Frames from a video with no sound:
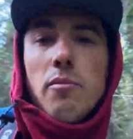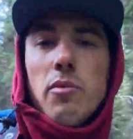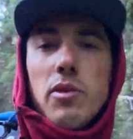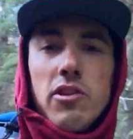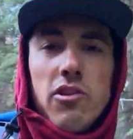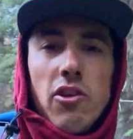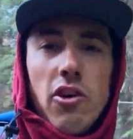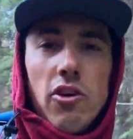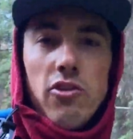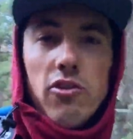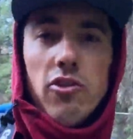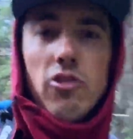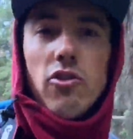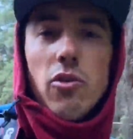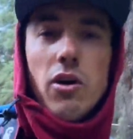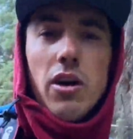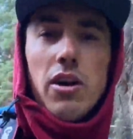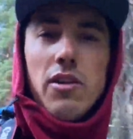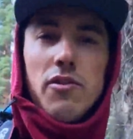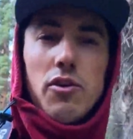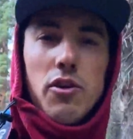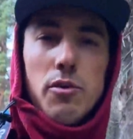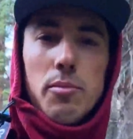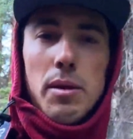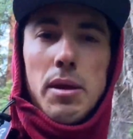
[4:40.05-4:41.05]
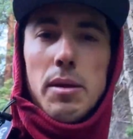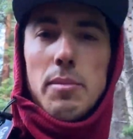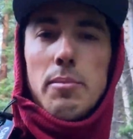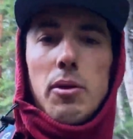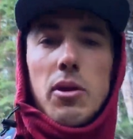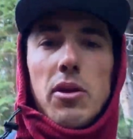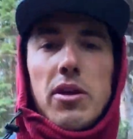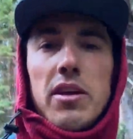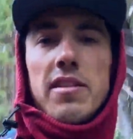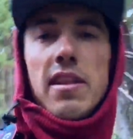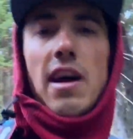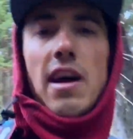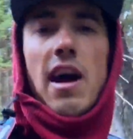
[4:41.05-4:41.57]
We talked to quite a few
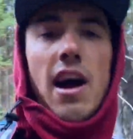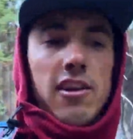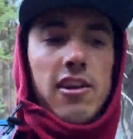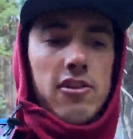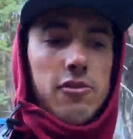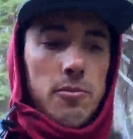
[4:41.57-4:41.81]
people in the hot